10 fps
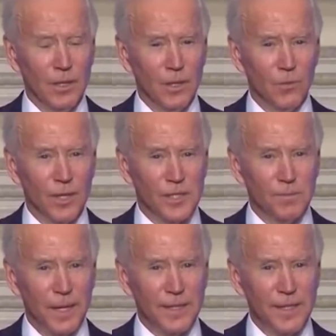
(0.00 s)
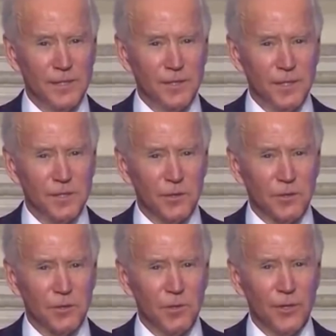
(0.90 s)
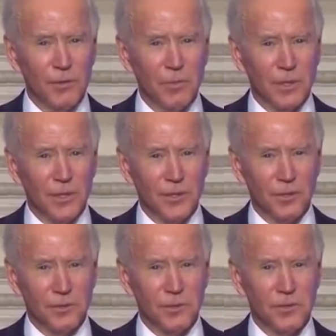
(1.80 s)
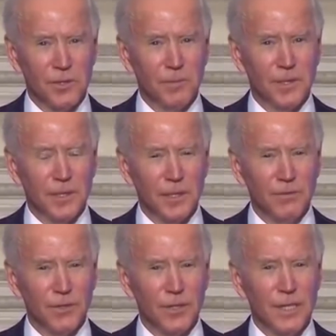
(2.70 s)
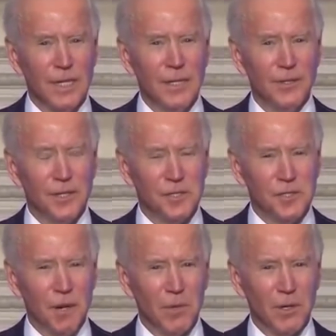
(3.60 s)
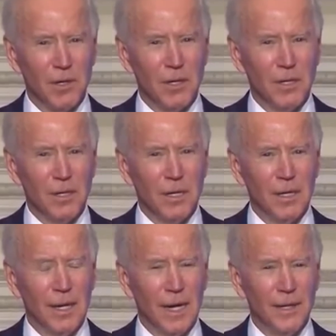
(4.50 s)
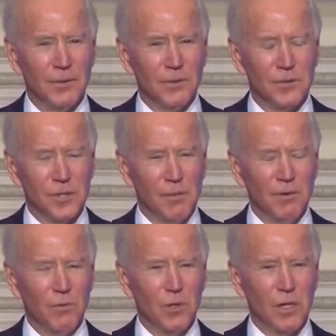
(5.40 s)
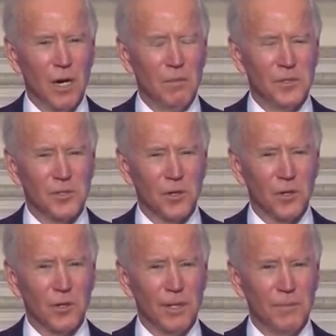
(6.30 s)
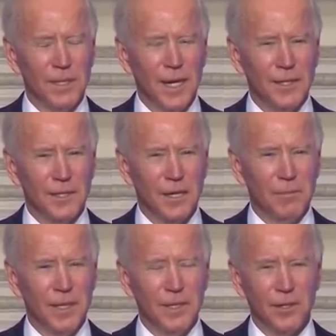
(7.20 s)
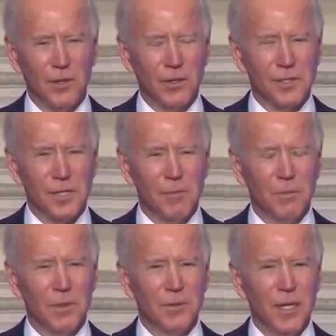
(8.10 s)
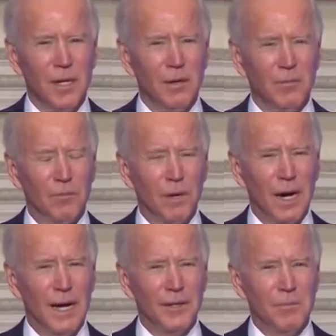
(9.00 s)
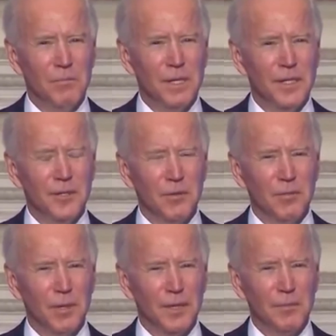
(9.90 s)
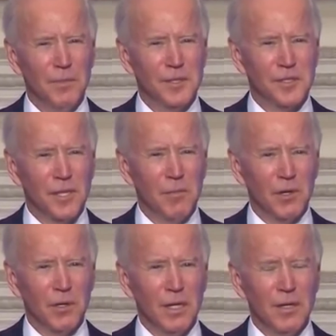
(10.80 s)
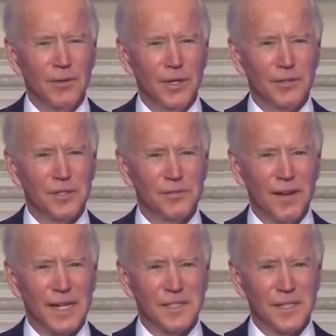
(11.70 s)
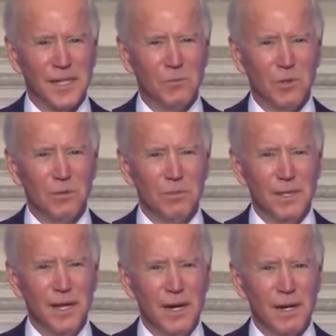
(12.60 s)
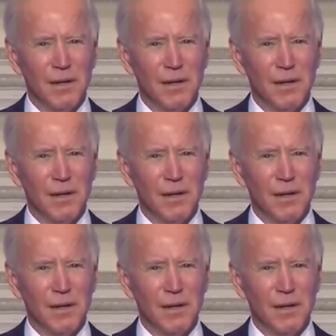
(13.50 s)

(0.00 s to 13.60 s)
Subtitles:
We expect these additional 200 million doses to be delivered this summer. And some of it will come begin to come in early summer, but by the midsummer that this vaccine will be there.